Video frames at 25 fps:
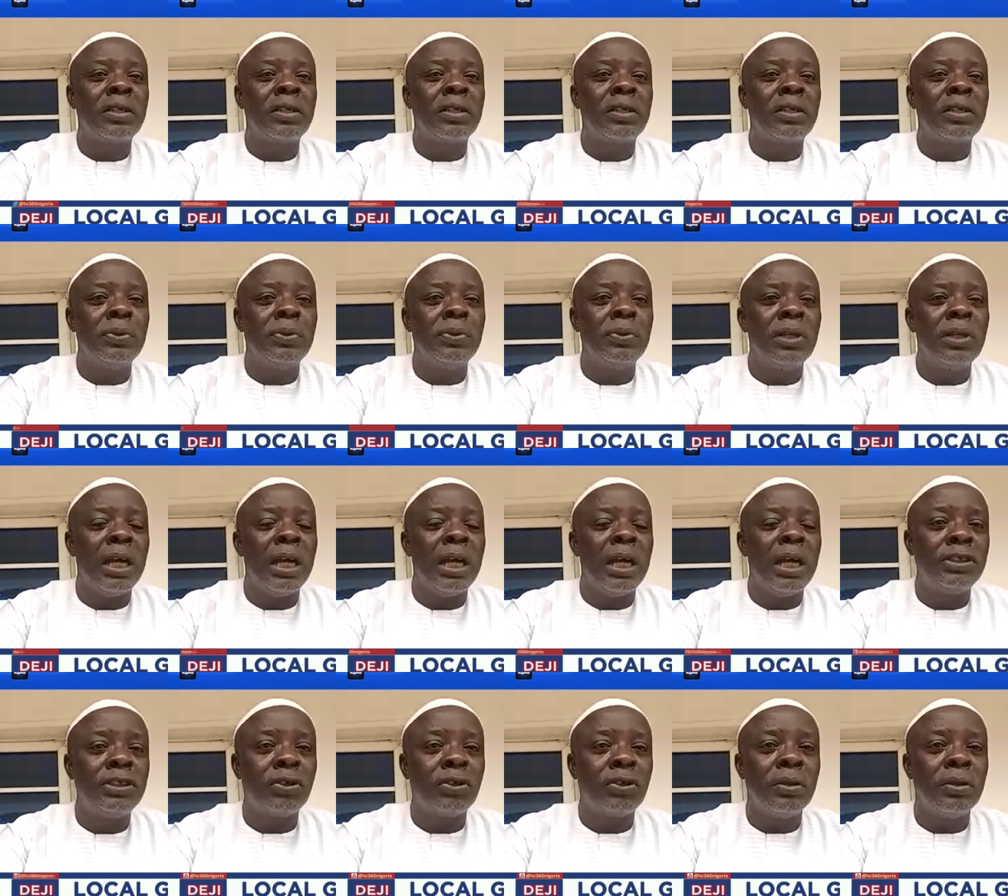a credible
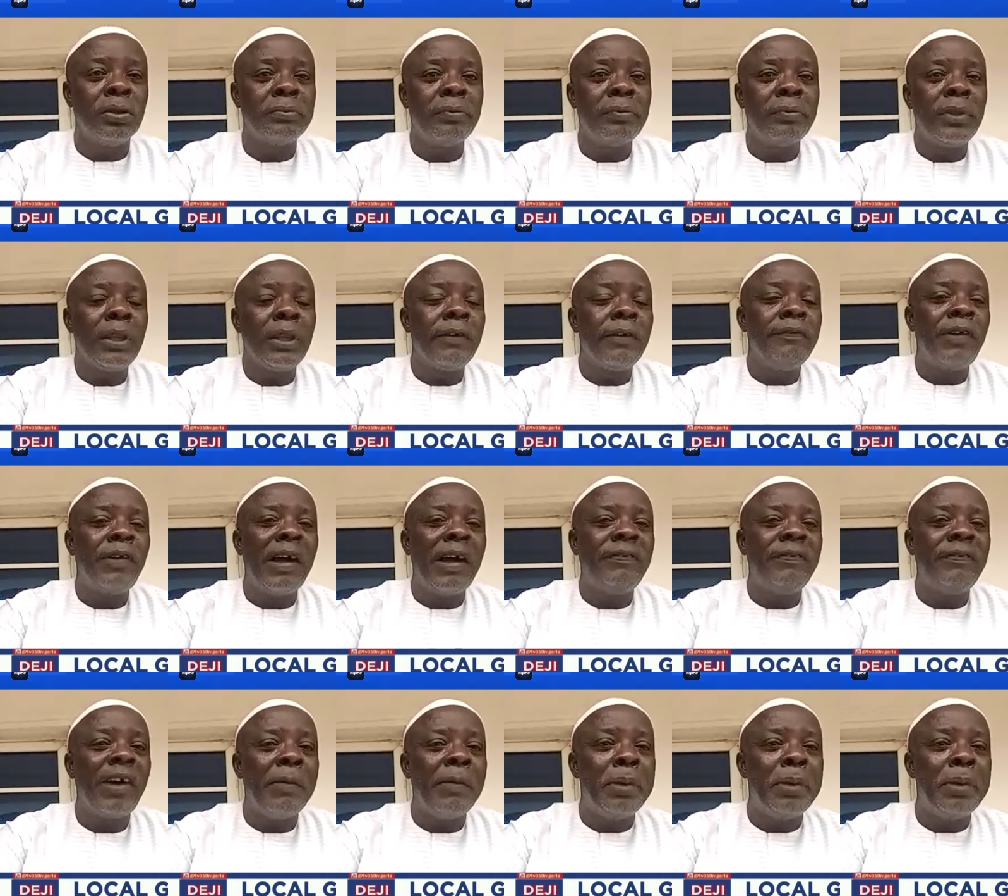election mm.
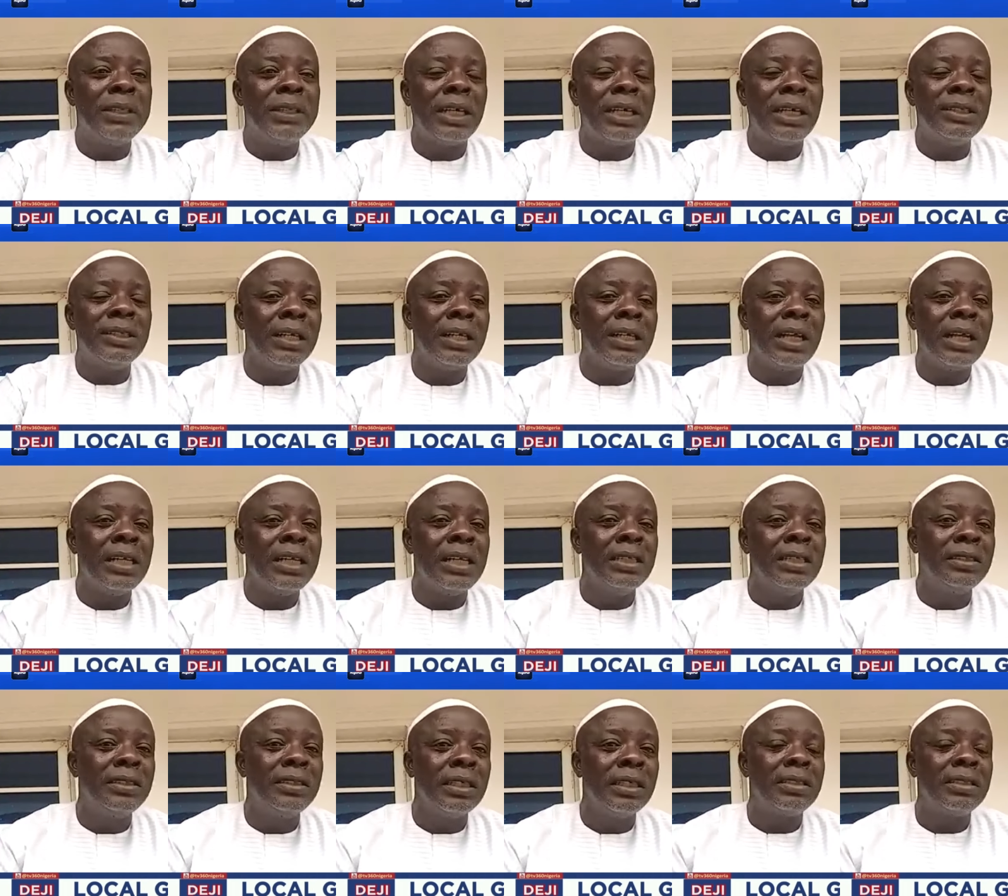far, far better than
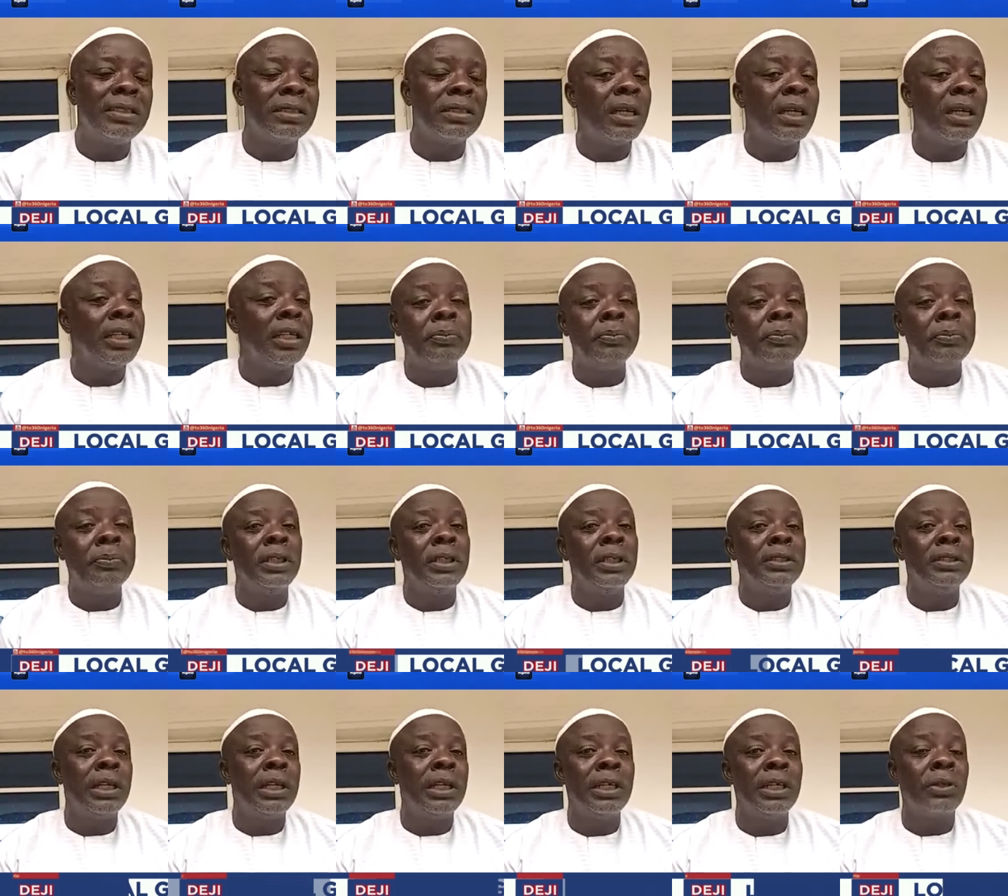any state uh,
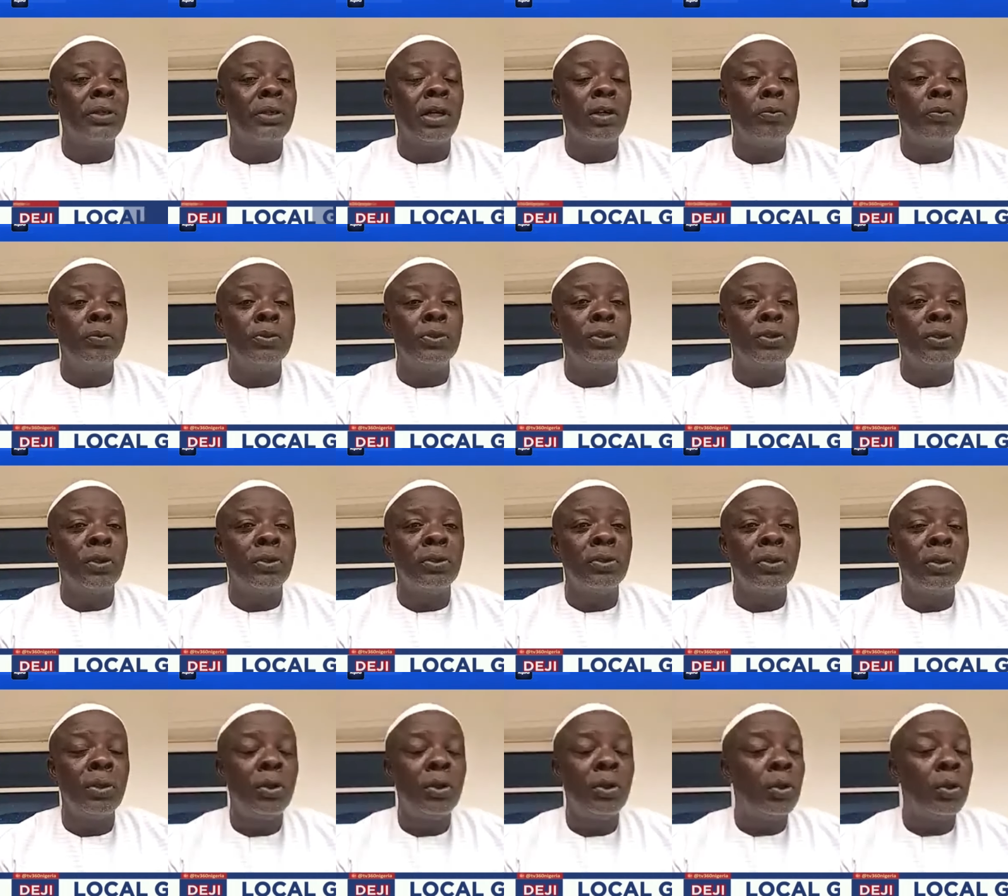independent electoral
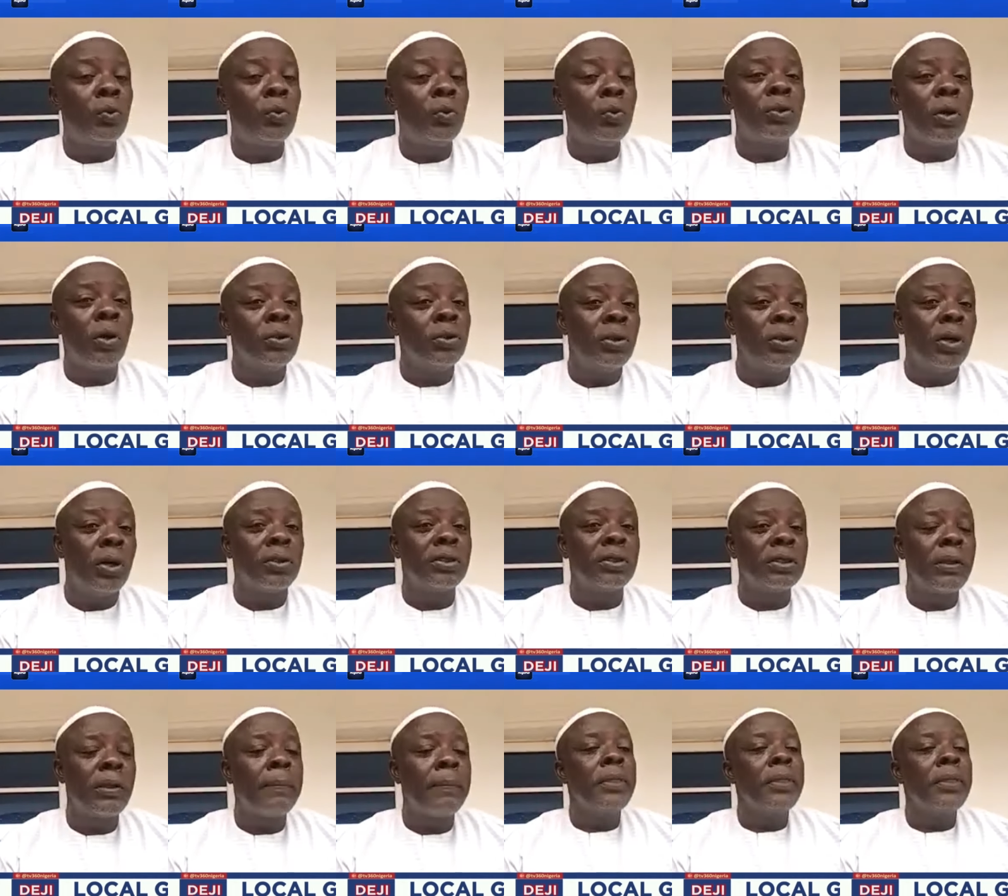commission will
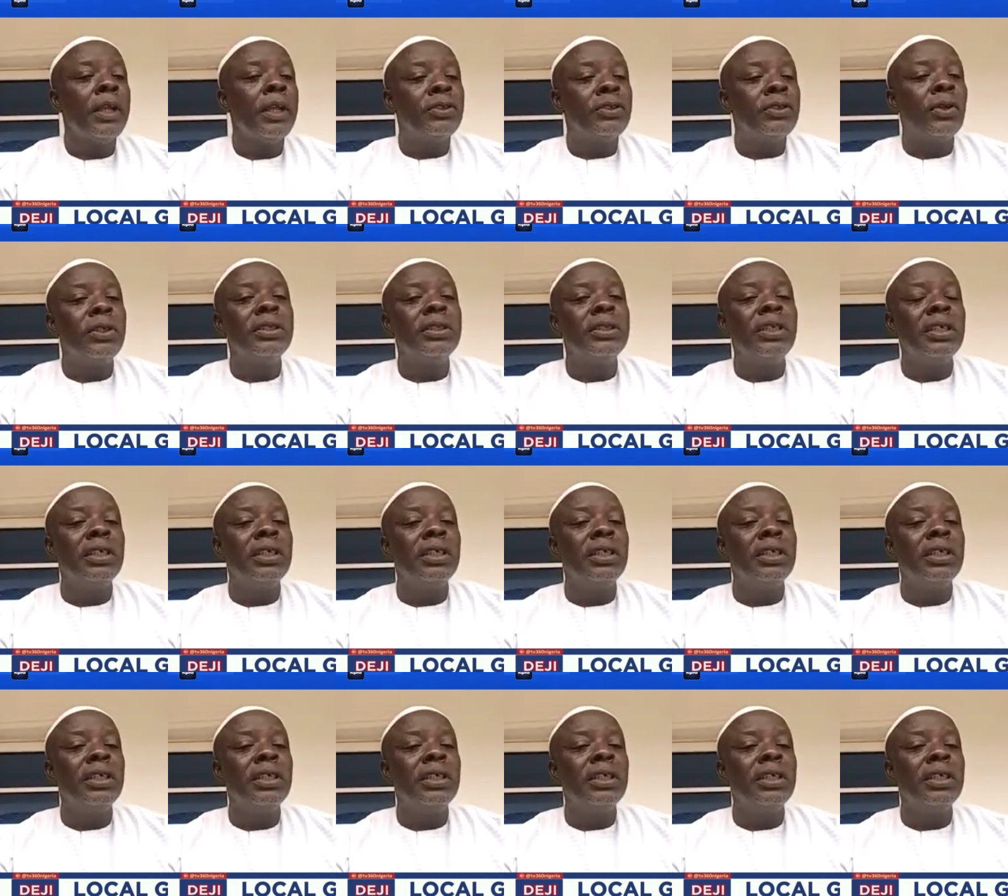conduct. So